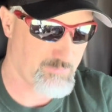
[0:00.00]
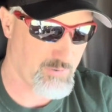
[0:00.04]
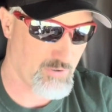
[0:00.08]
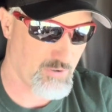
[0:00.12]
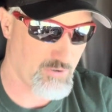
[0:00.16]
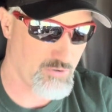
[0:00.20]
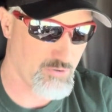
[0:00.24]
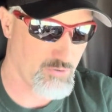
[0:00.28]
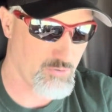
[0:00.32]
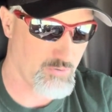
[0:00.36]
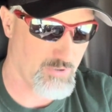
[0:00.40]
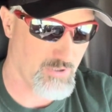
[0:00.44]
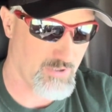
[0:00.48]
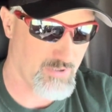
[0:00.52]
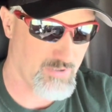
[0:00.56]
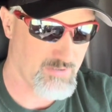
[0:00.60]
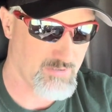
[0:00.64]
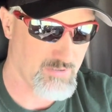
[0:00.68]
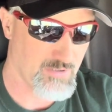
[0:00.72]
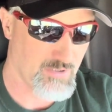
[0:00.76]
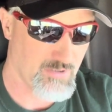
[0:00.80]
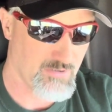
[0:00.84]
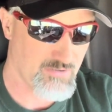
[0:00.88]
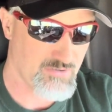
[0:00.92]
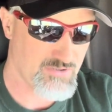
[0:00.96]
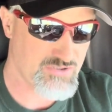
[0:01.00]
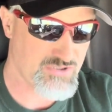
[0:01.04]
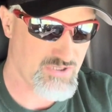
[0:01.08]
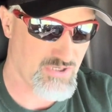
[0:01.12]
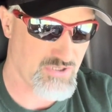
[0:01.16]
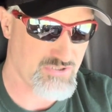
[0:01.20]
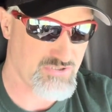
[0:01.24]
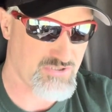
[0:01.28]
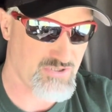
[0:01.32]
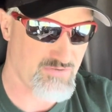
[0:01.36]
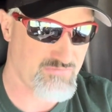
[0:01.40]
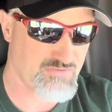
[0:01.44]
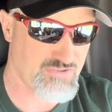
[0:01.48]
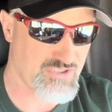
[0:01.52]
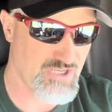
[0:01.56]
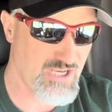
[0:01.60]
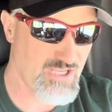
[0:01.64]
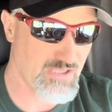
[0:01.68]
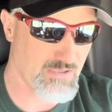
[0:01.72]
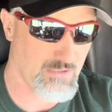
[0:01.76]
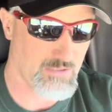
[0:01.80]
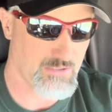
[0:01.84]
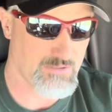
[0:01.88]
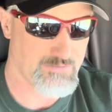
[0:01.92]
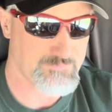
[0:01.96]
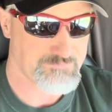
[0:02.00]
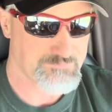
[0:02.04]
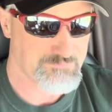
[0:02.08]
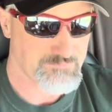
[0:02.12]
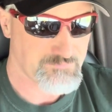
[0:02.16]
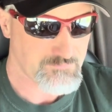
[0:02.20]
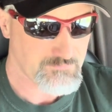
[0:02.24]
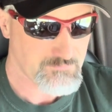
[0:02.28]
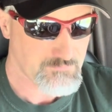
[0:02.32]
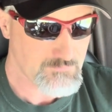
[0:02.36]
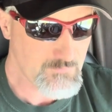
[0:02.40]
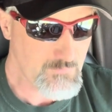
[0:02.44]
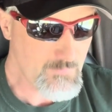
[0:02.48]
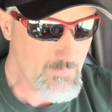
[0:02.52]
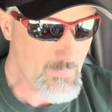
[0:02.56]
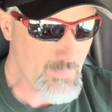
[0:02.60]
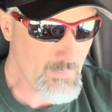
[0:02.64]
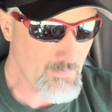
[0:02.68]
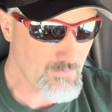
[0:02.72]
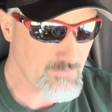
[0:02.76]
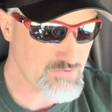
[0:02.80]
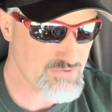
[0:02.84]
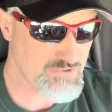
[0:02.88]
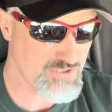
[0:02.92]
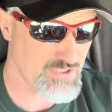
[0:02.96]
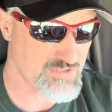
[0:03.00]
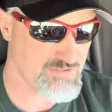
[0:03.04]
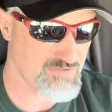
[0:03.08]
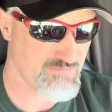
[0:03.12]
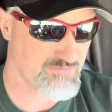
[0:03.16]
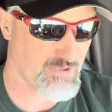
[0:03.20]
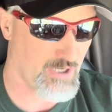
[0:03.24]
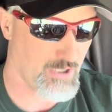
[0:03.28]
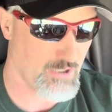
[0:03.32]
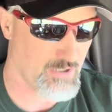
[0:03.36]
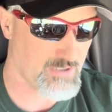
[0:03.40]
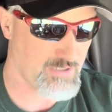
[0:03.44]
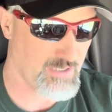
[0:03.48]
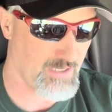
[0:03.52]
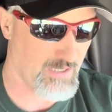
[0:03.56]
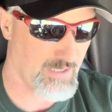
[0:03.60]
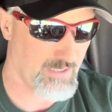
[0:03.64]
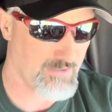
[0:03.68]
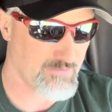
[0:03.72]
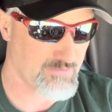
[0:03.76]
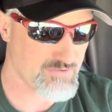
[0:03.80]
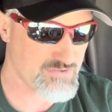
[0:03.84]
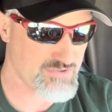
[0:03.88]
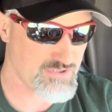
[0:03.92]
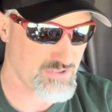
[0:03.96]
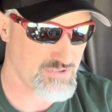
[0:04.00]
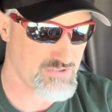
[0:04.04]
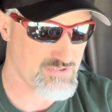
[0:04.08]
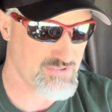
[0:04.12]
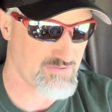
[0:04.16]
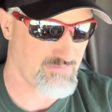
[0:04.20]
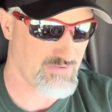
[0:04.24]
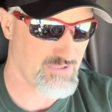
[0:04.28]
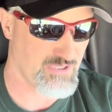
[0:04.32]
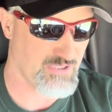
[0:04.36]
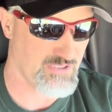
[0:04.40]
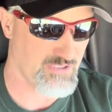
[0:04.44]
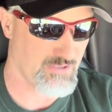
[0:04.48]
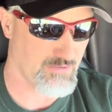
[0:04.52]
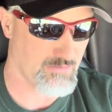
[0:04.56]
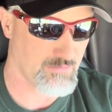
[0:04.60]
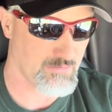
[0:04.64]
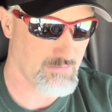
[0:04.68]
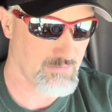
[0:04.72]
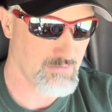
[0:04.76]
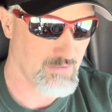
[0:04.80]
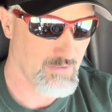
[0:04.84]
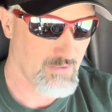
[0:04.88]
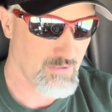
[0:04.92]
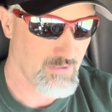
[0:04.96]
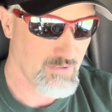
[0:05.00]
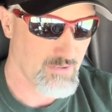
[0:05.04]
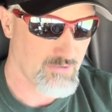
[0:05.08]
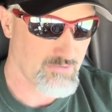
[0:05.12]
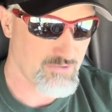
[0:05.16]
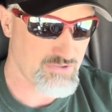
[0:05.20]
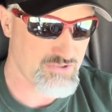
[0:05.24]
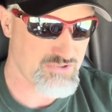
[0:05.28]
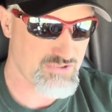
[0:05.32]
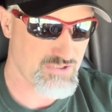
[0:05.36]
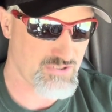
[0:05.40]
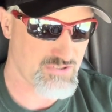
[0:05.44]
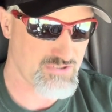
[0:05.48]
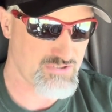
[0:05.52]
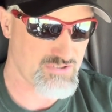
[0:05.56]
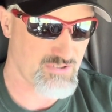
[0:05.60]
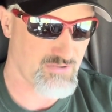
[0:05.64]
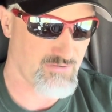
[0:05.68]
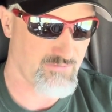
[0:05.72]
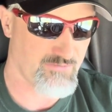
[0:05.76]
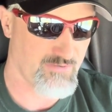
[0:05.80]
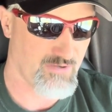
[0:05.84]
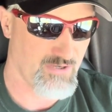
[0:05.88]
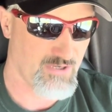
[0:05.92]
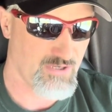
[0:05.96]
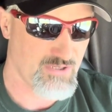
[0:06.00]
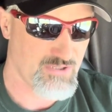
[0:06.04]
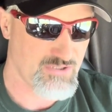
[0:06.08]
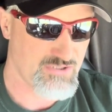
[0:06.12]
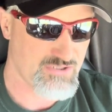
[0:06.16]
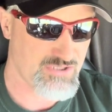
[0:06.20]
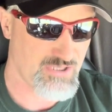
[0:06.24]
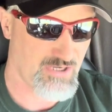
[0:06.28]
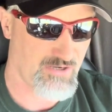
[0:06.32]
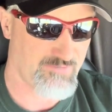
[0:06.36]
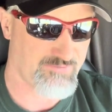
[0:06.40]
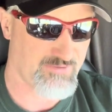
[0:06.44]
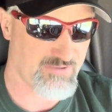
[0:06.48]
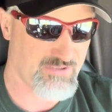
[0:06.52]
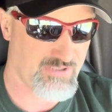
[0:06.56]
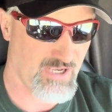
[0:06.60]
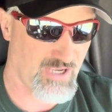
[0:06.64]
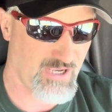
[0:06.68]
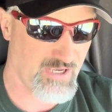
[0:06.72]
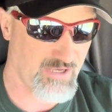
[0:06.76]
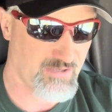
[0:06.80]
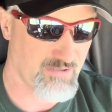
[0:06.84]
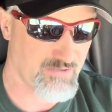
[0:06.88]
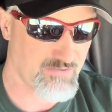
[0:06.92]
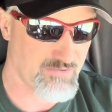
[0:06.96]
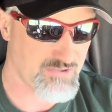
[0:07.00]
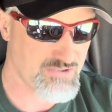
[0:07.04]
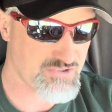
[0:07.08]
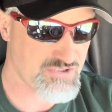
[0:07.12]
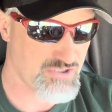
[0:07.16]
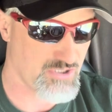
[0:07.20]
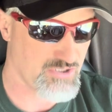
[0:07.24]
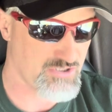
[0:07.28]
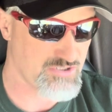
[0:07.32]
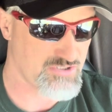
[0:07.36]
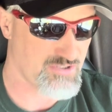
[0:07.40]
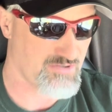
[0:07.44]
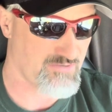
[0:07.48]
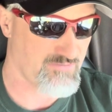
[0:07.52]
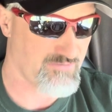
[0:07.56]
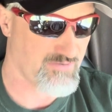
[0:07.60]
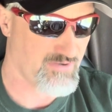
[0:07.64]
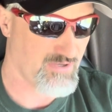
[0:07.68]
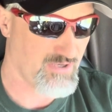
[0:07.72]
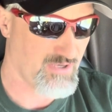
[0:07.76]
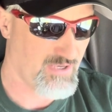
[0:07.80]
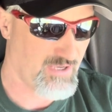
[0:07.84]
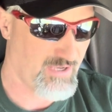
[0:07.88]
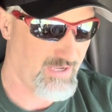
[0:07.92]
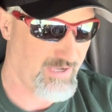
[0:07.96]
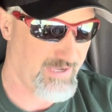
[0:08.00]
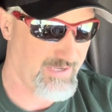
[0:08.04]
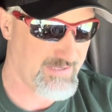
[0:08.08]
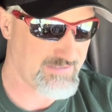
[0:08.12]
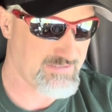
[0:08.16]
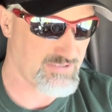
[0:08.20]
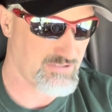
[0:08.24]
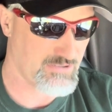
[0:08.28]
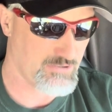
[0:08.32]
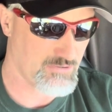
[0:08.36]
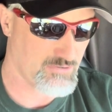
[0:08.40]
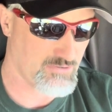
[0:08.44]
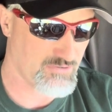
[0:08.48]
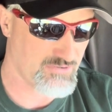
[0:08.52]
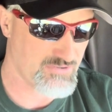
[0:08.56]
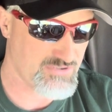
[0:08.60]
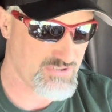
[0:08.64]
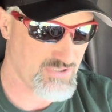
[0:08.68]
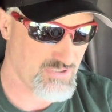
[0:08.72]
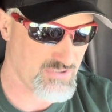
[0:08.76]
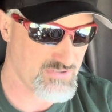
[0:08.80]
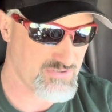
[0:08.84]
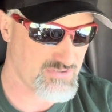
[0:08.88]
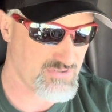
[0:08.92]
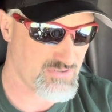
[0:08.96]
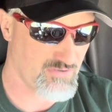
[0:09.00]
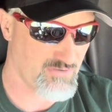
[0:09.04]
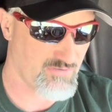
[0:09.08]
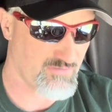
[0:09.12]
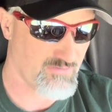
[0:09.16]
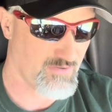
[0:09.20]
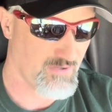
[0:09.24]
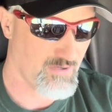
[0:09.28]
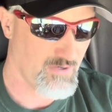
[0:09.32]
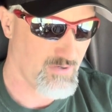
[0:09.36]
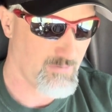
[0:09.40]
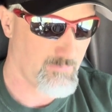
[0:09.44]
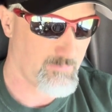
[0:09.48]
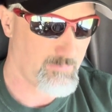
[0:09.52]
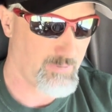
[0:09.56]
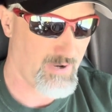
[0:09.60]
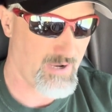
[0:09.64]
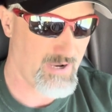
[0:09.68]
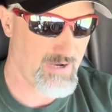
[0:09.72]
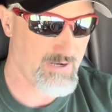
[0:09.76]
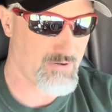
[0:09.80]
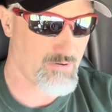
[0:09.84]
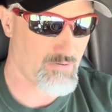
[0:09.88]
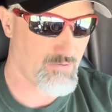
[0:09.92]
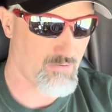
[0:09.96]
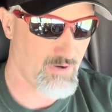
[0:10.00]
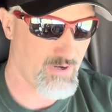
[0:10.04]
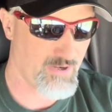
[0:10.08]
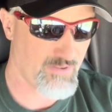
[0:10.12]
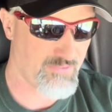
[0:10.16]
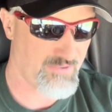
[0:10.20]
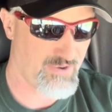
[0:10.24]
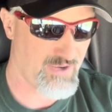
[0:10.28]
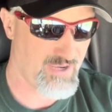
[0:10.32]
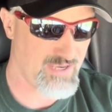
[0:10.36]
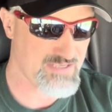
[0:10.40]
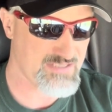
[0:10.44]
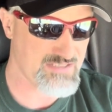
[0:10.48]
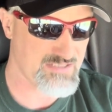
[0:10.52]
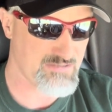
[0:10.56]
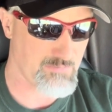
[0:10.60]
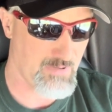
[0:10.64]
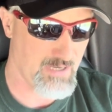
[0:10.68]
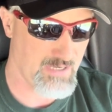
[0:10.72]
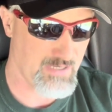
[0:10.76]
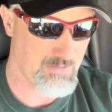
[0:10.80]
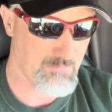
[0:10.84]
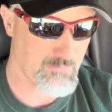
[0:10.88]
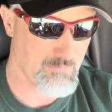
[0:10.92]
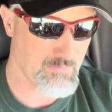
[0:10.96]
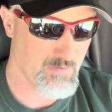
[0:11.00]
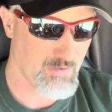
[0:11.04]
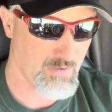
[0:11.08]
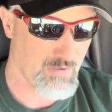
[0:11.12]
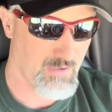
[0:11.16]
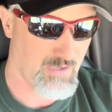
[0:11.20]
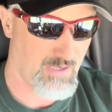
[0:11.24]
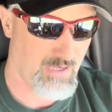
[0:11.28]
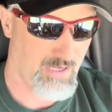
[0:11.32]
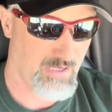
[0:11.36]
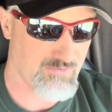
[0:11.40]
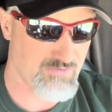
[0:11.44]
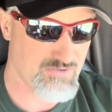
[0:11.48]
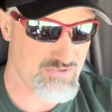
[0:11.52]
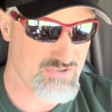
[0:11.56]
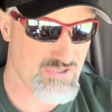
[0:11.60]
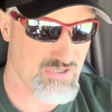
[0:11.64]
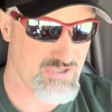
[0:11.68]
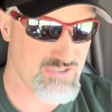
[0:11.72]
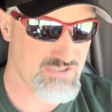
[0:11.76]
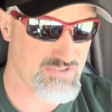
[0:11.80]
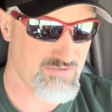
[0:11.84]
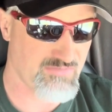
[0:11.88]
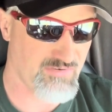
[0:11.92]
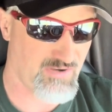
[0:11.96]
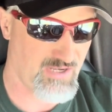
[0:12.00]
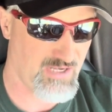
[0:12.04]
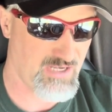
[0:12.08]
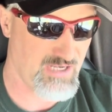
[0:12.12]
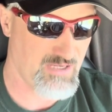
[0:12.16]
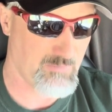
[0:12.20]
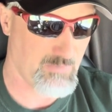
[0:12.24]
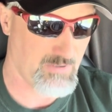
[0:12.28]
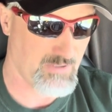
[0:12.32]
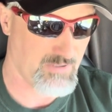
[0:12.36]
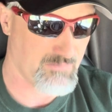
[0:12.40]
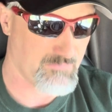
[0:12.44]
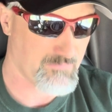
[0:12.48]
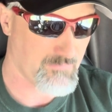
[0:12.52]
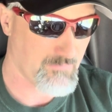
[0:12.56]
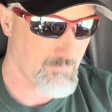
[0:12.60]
Peruda, the sons of Jela, the sons of Darkon, the sons of Gideel, the sons of Shephatiah, the sons of Hatiel, the sons of Pachareth, Hazabane, and the sons of Ami.